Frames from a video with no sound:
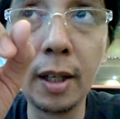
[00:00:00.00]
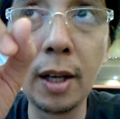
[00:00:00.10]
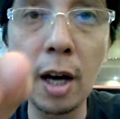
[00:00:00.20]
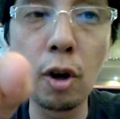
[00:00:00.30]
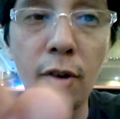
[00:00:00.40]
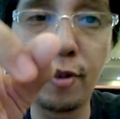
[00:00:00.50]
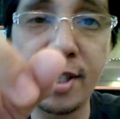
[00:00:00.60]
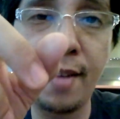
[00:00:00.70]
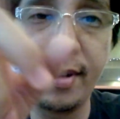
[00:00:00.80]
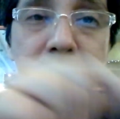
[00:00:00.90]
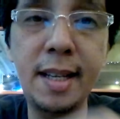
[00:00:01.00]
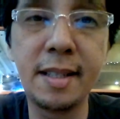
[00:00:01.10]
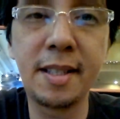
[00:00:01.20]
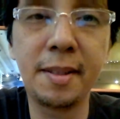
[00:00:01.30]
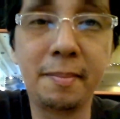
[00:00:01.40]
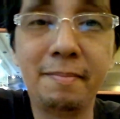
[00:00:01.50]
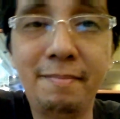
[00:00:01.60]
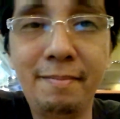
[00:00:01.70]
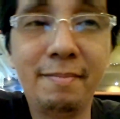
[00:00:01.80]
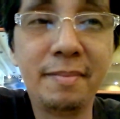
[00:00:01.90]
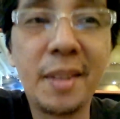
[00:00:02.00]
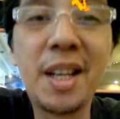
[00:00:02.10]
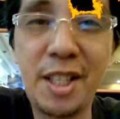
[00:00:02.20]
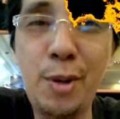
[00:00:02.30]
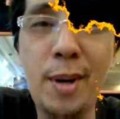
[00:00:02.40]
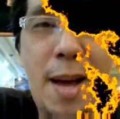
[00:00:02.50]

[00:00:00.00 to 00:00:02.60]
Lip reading: log off for 7 days. Let's see what